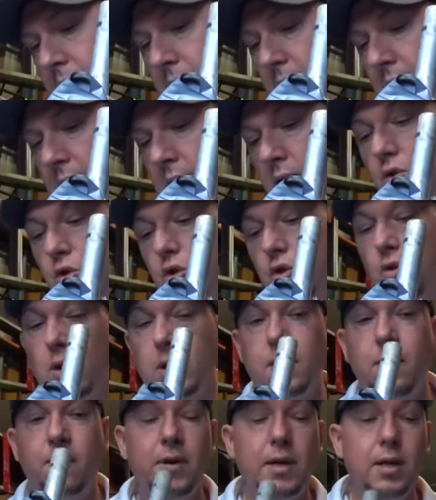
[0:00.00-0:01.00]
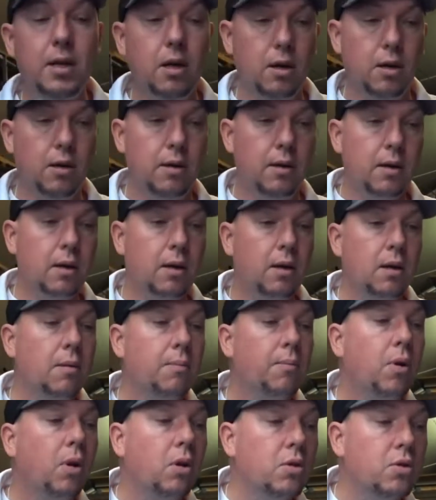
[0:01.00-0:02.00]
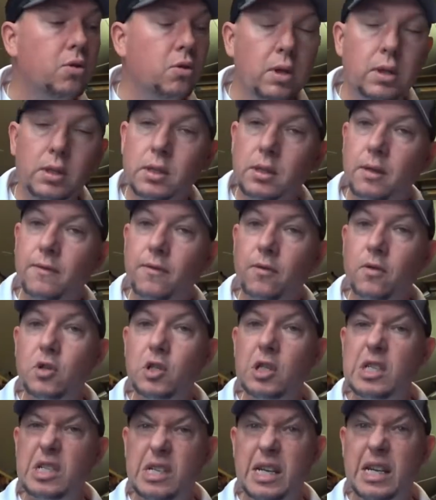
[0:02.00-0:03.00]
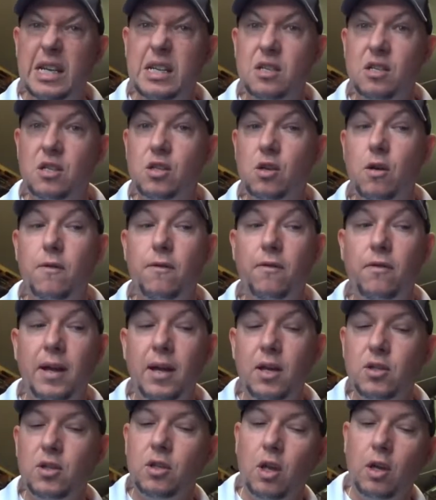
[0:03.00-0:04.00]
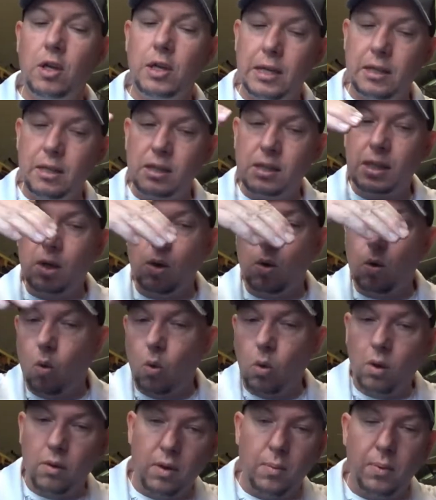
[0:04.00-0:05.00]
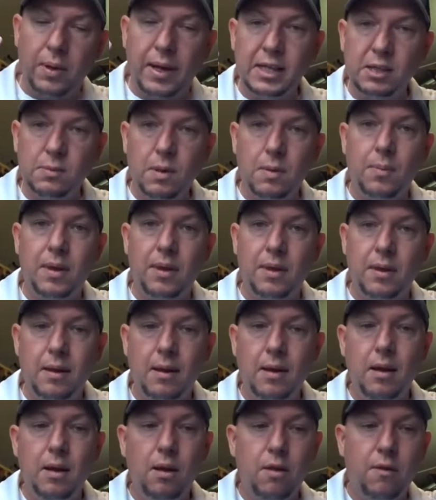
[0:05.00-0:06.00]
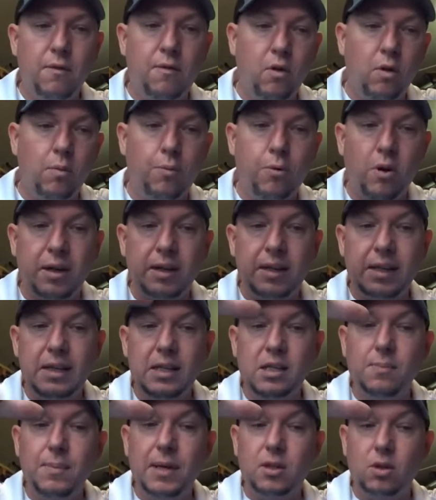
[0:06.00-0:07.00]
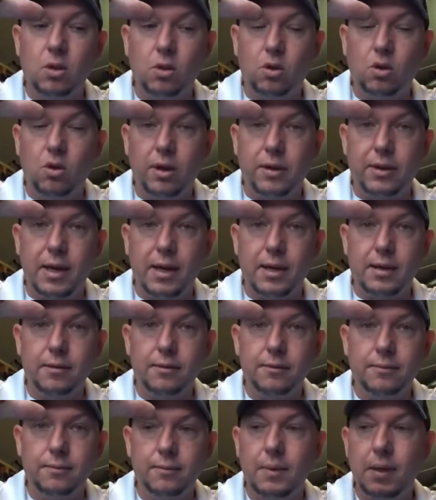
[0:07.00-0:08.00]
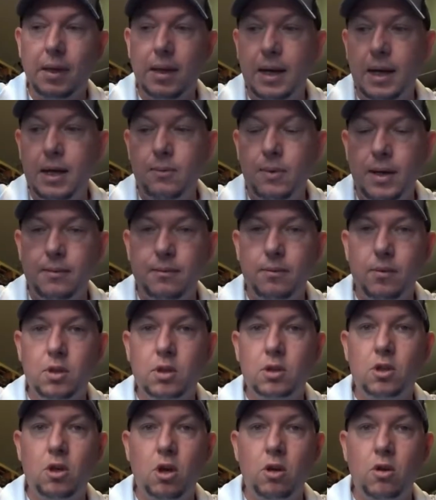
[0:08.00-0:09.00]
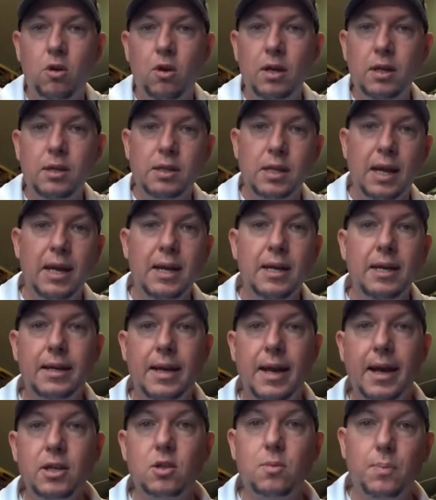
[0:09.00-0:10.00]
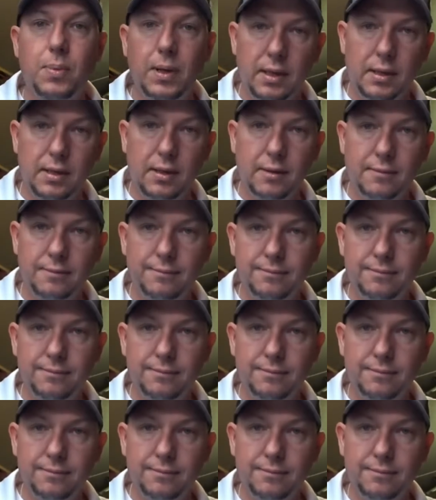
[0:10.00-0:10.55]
Enjoy the video. Apologise if the footage isn't so flash, you don't get to see all of the placement, but the final product is meant to look like that. Anyway, tight lines and catch big.